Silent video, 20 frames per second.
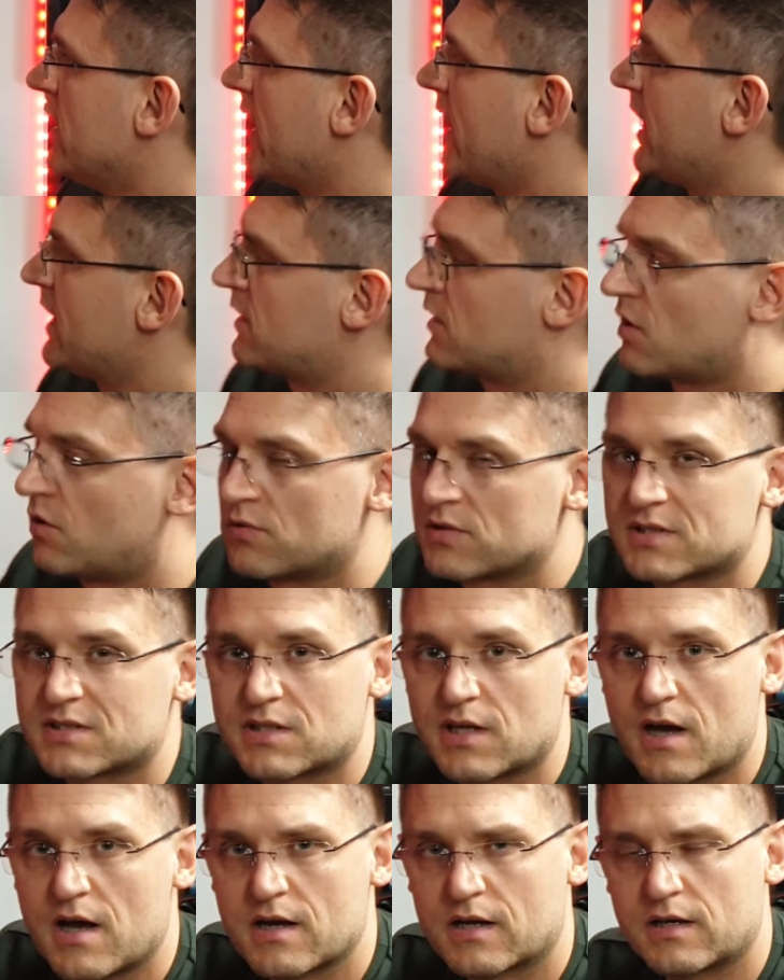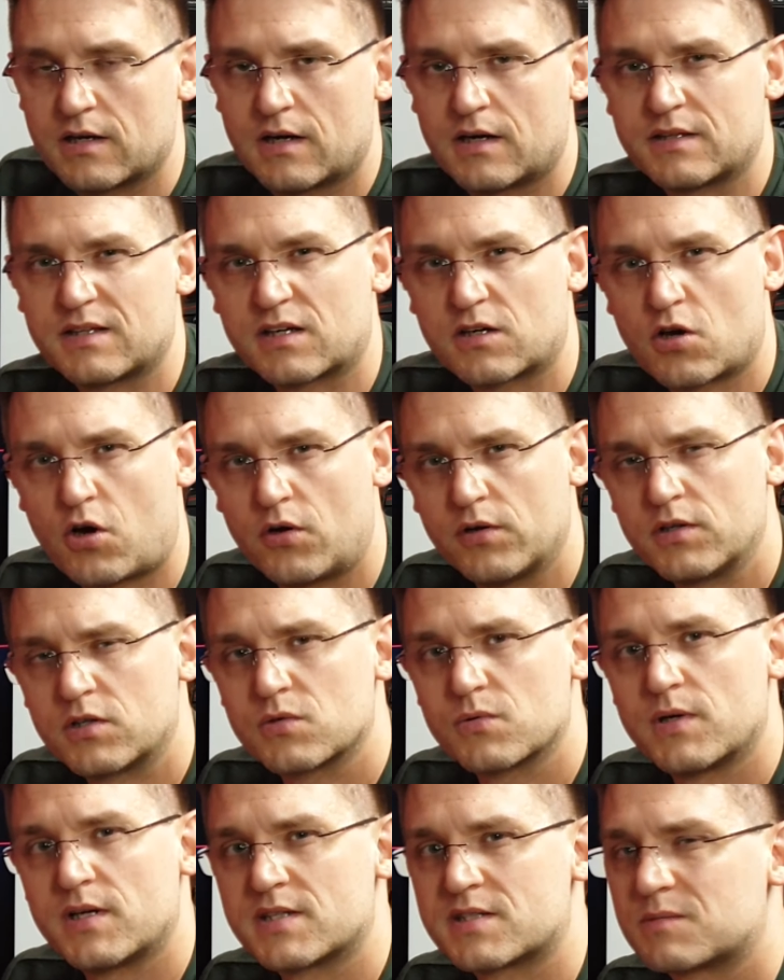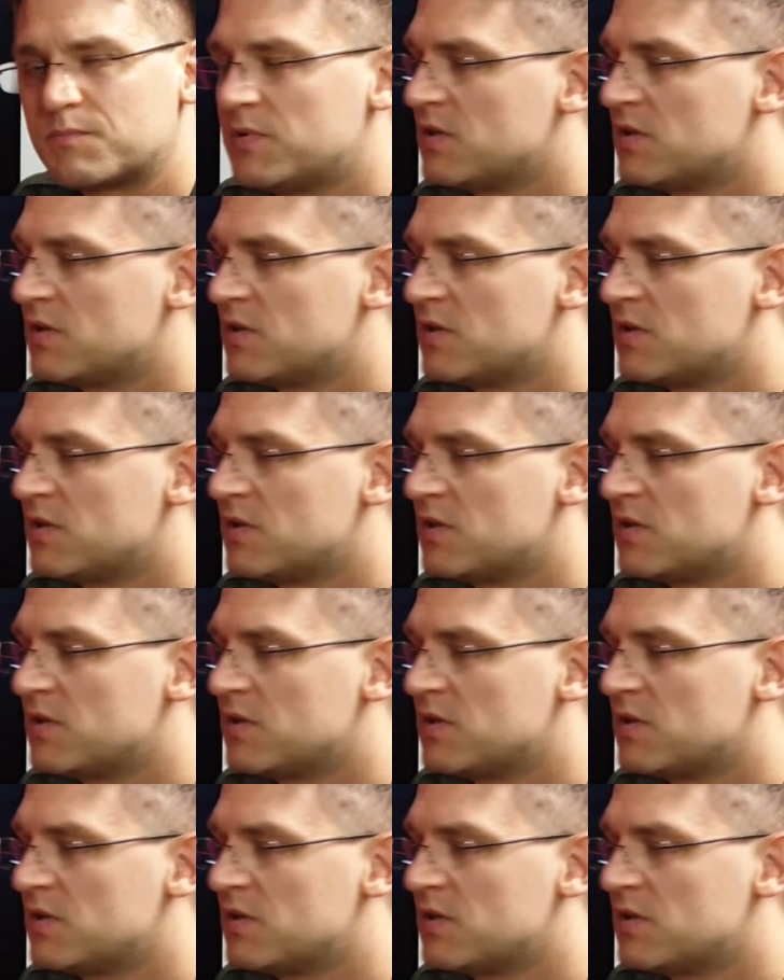it goes darker. The contrast